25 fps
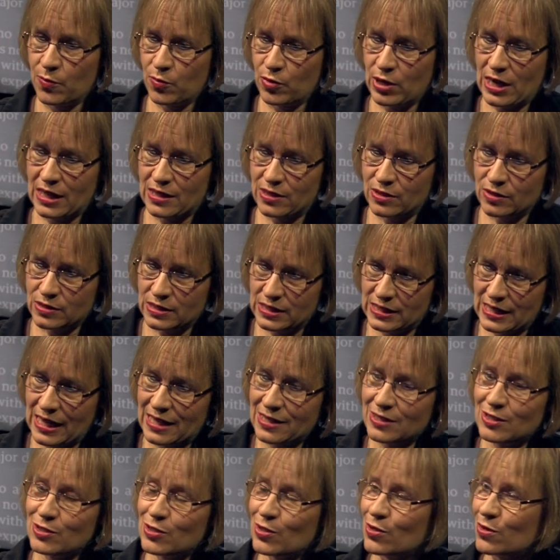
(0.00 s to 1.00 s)
But at the
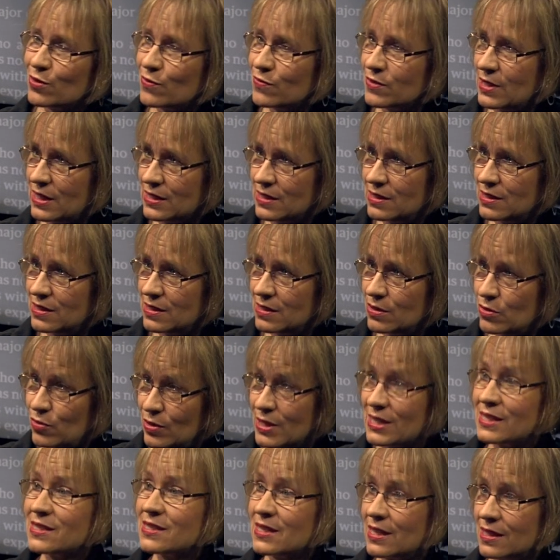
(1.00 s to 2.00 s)
center of that
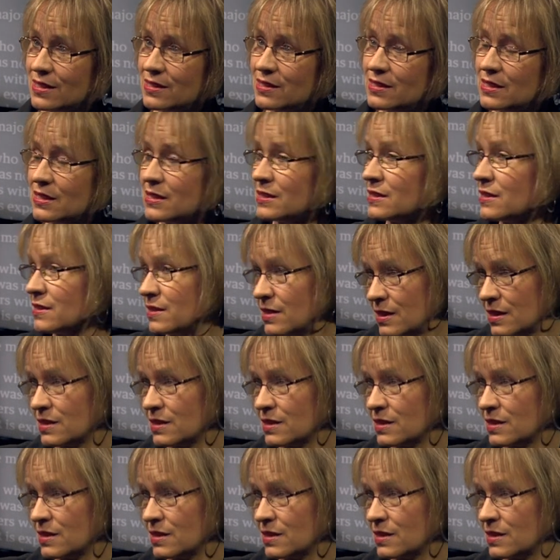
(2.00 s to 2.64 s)
stress test is,